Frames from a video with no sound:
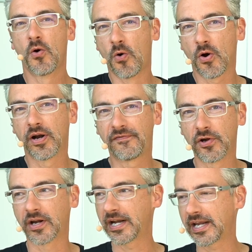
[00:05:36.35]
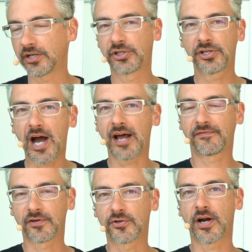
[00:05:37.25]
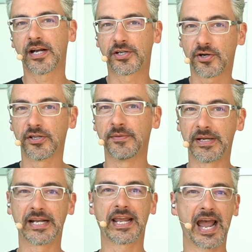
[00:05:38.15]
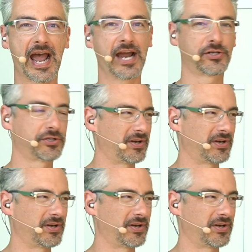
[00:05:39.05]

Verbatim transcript: or if you're going to get shot for trying to turn them into cash.